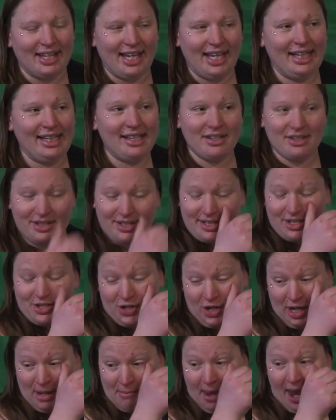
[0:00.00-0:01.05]
And it
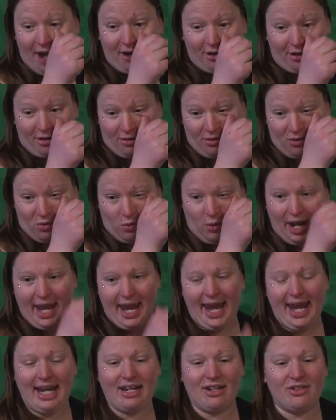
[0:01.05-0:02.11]
shouldn't matter what
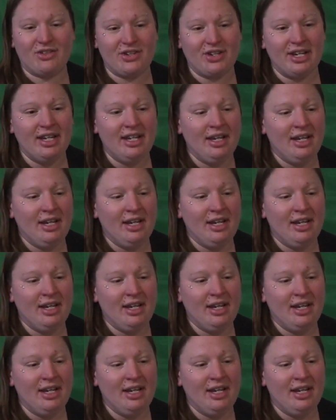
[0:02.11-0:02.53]
age.